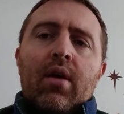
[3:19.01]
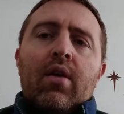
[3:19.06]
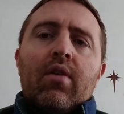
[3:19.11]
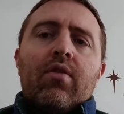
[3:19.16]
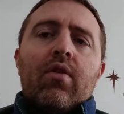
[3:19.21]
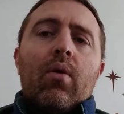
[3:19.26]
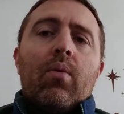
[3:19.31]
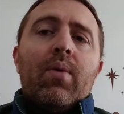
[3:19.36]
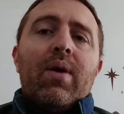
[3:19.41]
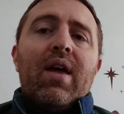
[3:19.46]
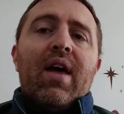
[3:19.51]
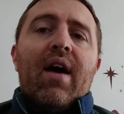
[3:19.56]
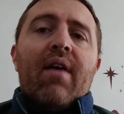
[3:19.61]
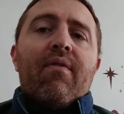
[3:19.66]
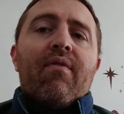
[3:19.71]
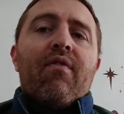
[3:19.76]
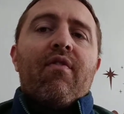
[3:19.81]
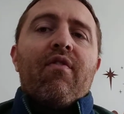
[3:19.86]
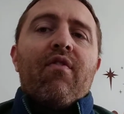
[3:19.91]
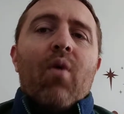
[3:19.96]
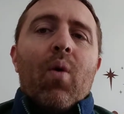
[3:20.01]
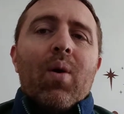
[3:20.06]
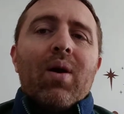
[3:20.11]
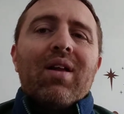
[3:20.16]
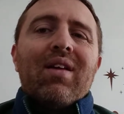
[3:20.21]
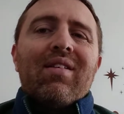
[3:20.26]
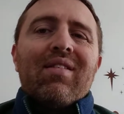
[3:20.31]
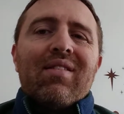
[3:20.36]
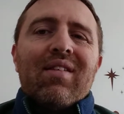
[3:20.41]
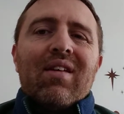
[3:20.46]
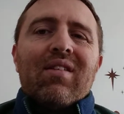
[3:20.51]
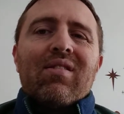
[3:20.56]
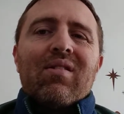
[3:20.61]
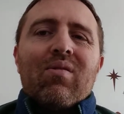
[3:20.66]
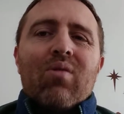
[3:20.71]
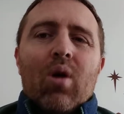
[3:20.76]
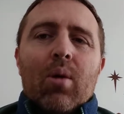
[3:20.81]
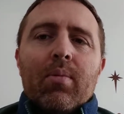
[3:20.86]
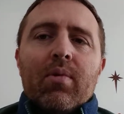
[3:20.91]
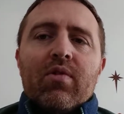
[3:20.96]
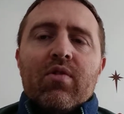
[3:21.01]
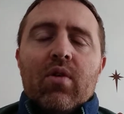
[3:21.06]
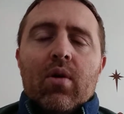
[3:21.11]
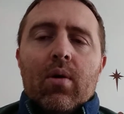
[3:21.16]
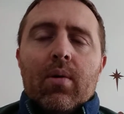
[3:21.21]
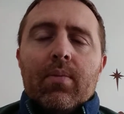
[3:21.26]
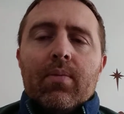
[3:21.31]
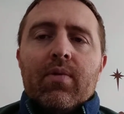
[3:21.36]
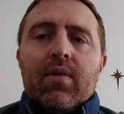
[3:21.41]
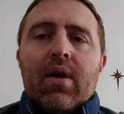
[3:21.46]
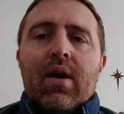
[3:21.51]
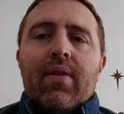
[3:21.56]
So we have 46 chromosomes,